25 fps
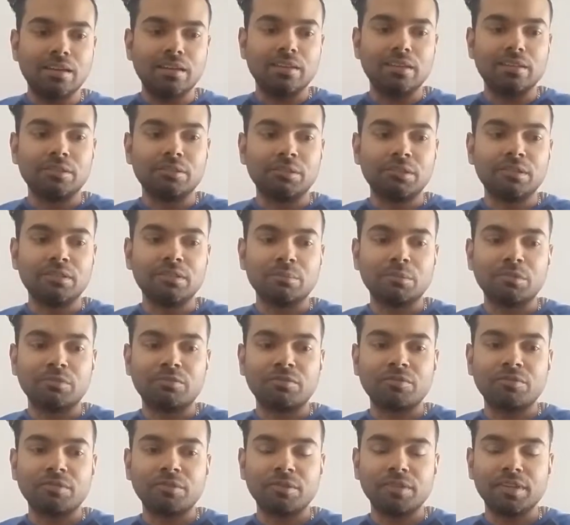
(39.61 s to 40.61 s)
Ingredient number
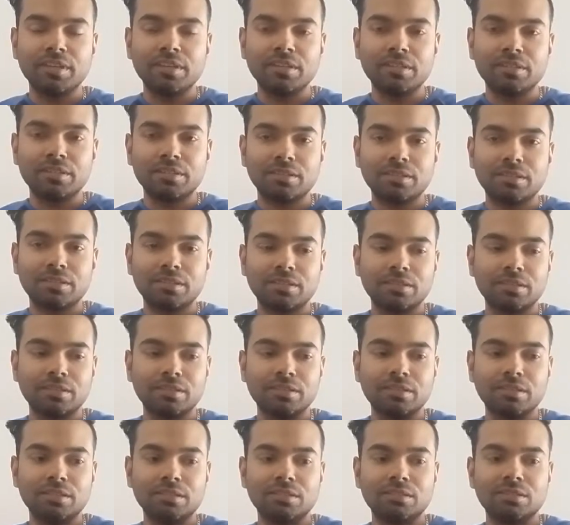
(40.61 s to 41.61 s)
3
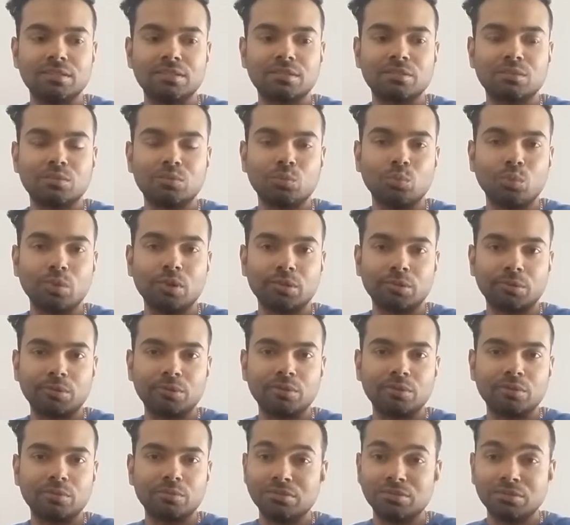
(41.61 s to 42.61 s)
is
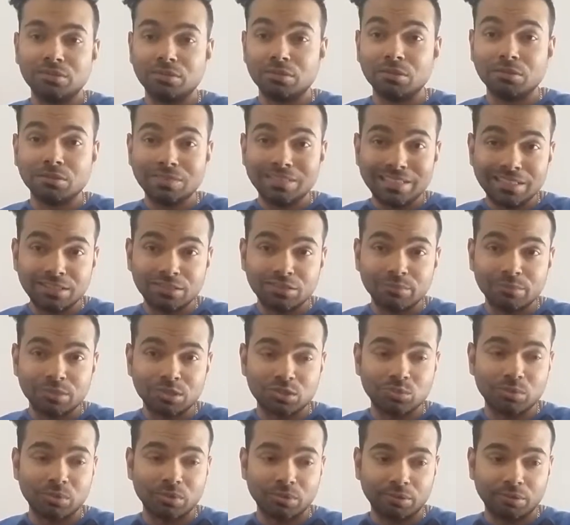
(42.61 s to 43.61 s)
water. You don't need too
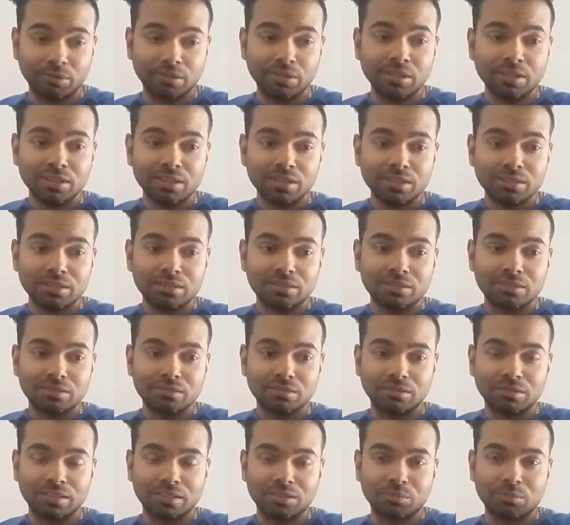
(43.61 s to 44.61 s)
much water.
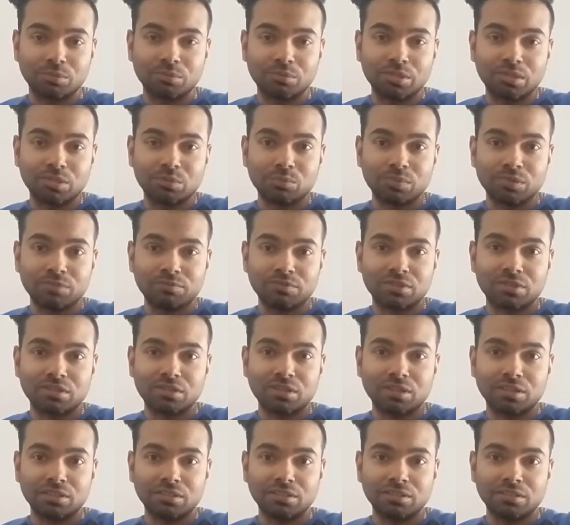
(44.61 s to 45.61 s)
So that's the reason why I've just
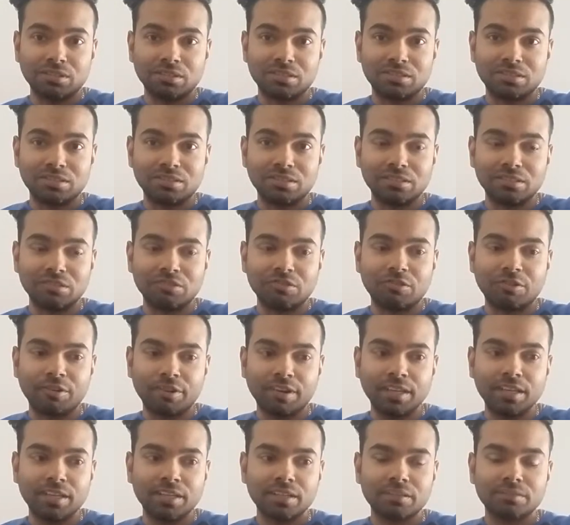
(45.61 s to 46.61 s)
got it in this little
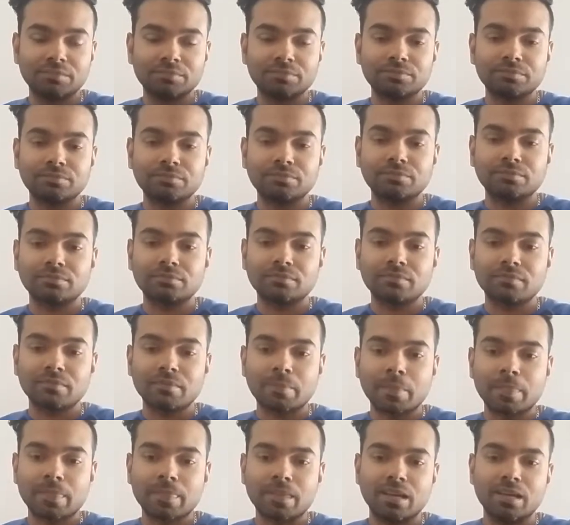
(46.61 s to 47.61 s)
tray.
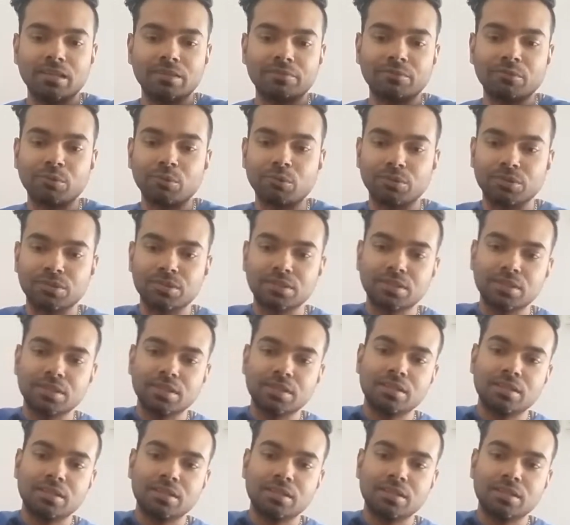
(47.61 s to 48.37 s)
And of course,